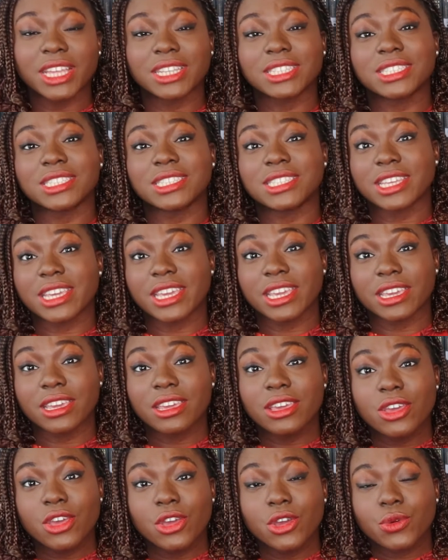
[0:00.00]
and today
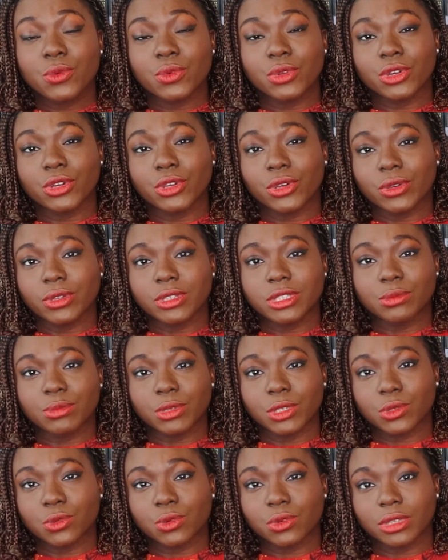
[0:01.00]
we are going to
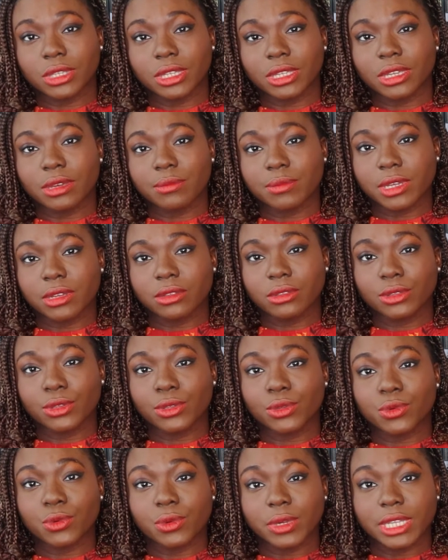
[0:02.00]
be talking about
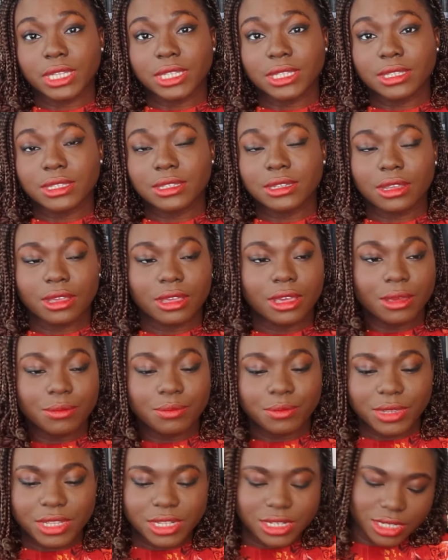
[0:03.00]
the Queen's
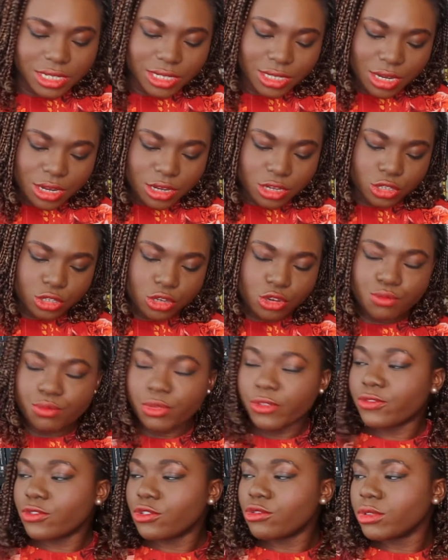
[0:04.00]
Gambit. So
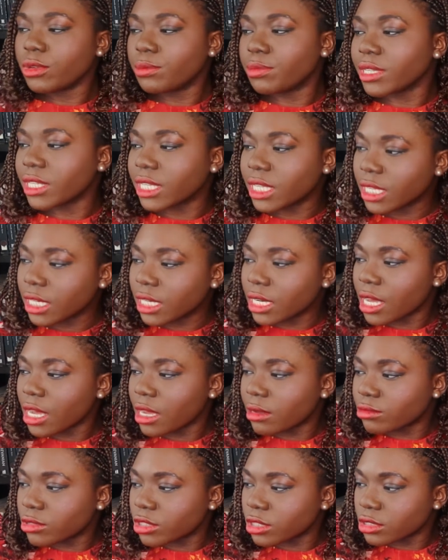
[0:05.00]
before we begin,
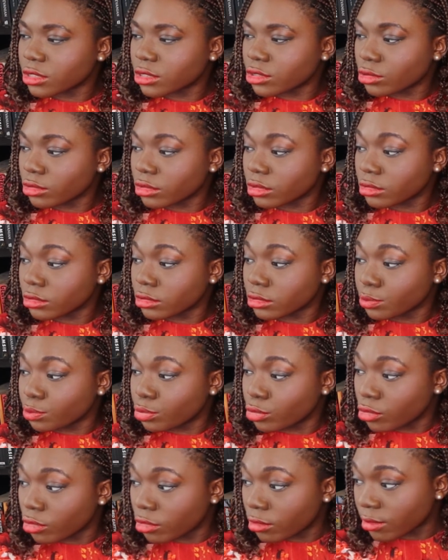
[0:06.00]
I'm just going to
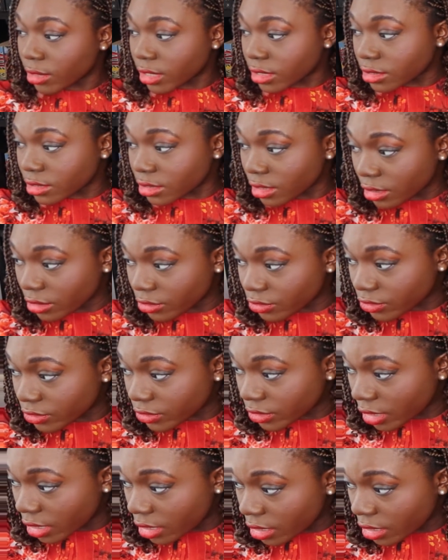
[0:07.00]
pour myself